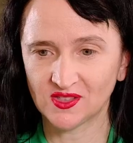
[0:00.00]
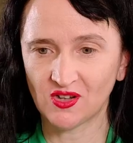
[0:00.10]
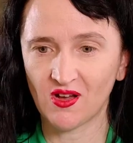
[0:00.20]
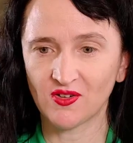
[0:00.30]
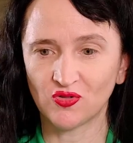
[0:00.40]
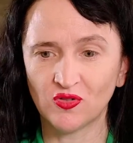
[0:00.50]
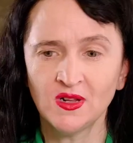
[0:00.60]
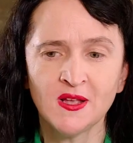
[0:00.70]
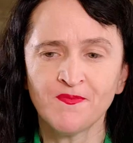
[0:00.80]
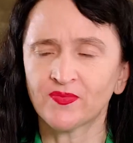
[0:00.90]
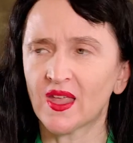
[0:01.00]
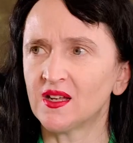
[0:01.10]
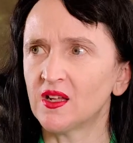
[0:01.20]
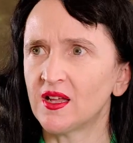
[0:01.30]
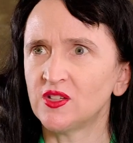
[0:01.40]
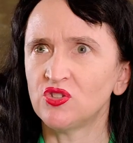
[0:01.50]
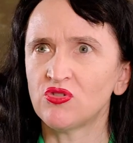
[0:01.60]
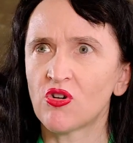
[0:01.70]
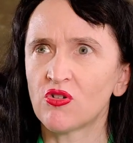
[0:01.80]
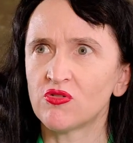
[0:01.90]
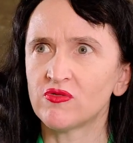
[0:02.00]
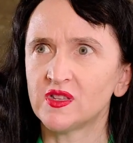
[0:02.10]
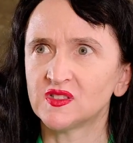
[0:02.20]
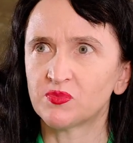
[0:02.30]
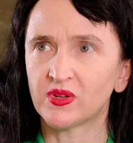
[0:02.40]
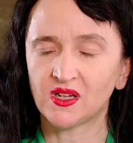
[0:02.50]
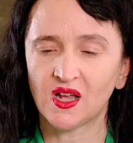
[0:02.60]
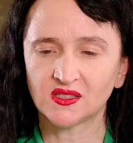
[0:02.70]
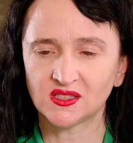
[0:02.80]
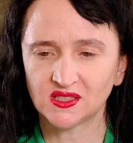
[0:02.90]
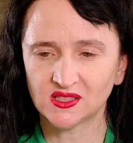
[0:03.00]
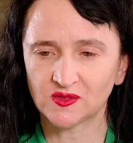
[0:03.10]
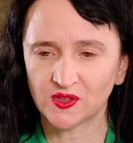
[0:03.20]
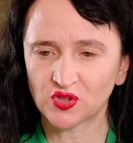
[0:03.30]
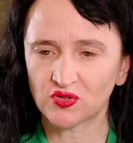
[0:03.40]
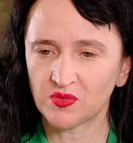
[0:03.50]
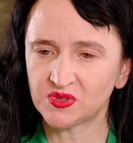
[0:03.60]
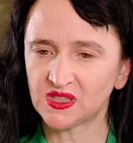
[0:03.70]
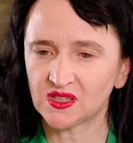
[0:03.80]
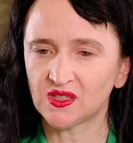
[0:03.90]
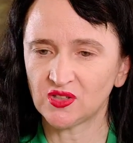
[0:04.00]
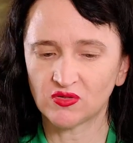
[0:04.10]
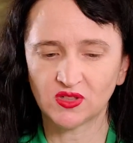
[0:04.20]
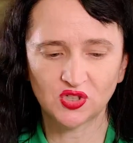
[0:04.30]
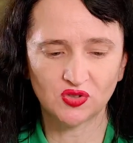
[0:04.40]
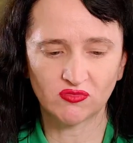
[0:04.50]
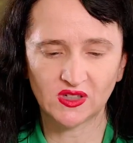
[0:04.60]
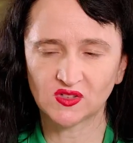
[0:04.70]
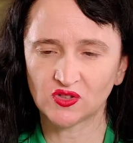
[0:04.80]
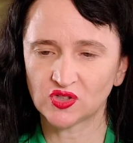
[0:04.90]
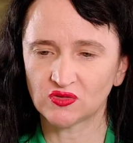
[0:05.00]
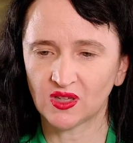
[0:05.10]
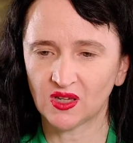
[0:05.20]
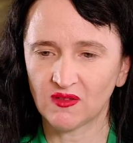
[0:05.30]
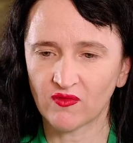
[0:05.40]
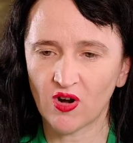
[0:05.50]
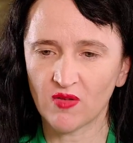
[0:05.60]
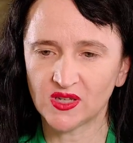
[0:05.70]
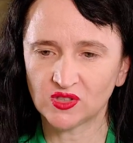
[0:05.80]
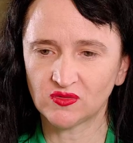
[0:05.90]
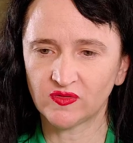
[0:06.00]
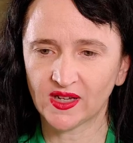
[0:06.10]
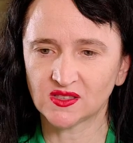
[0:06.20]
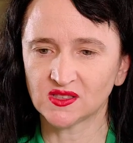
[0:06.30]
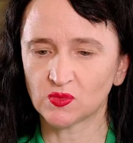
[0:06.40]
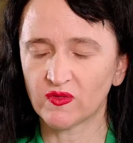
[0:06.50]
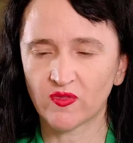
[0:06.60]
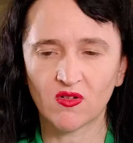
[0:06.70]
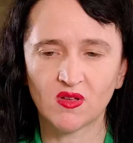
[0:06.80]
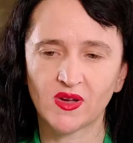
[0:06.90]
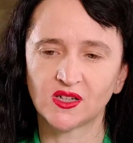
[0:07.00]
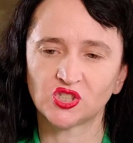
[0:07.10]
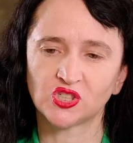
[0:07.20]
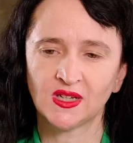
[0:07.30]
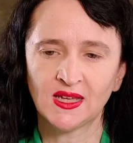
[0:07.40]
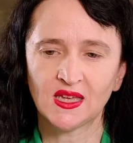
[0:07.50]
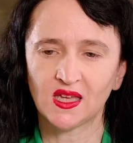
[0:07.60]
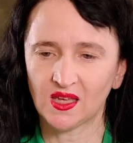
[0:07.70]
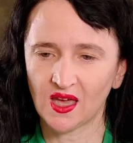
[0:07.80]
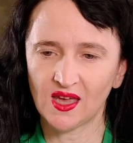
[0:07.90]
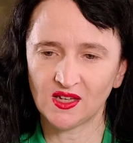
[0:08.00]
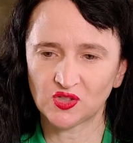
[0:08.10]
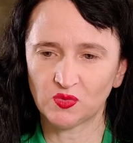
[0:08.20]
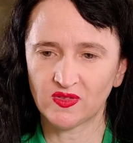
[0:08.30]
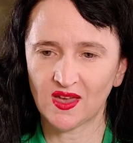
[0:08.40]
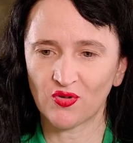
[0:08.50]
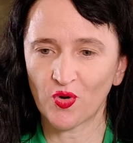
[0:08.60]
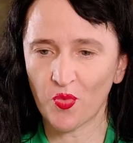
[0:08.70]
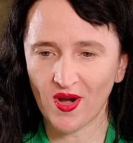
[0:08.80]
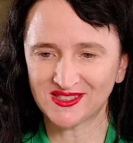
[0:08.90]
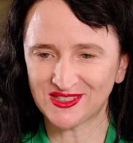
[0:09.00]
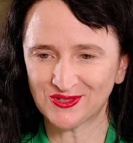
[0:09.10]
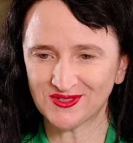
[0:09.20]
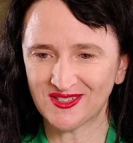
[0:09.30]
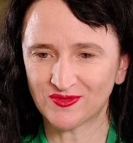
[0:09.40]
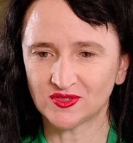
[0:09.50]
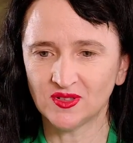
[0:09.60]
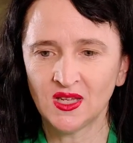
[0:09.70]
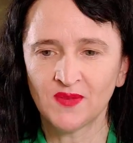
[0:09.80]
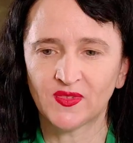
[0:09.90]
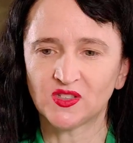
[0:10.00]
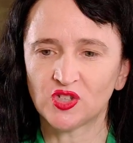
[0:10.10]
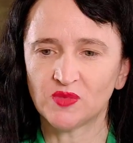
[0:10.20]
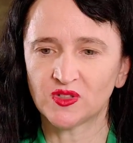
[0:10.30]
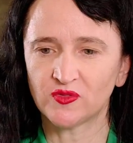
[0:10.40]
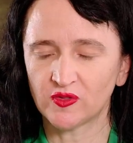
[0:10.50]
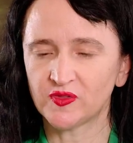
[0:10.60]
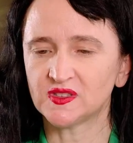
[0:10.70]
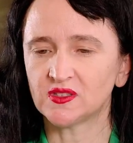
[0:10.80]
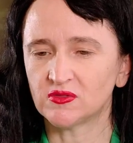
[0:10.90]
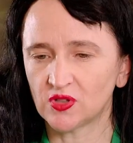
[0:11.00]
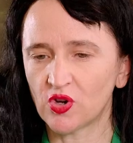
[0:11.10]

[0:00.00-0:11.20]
diet. And you know this, but in Huntington's Victoria, particularly in your initial research looking at environmental factors, we very much engage with that on a practical level in terms of your physical and